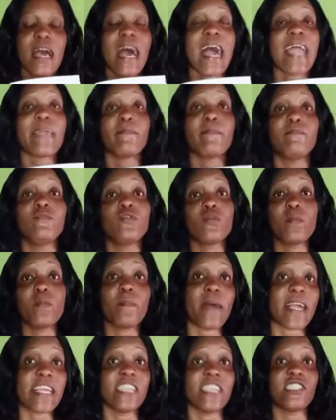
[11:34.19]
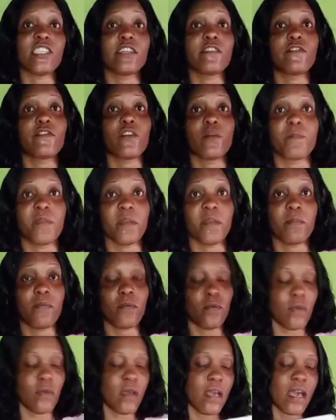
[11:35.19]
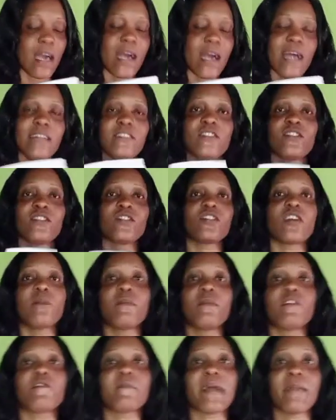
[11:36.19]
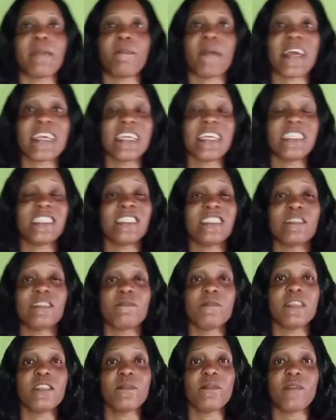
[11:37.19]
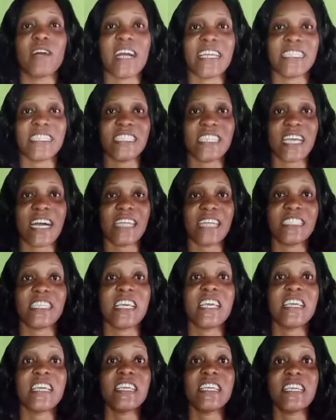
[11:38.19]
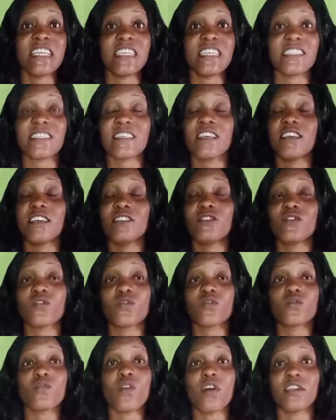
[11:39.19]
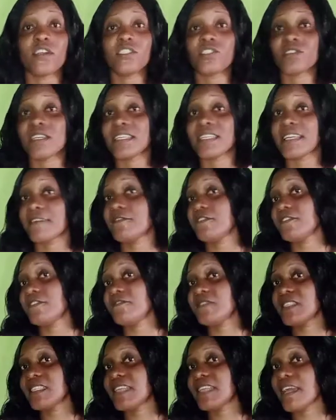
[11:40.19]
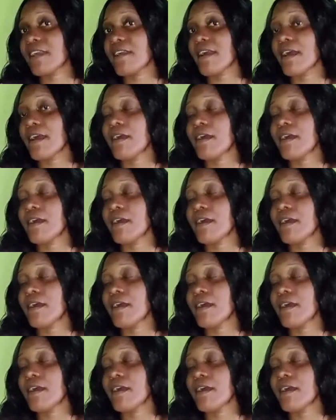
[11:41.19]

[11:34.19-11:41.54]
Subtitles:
I do packaging for people. And some of my packaging, the minimum I charge is 215 naira.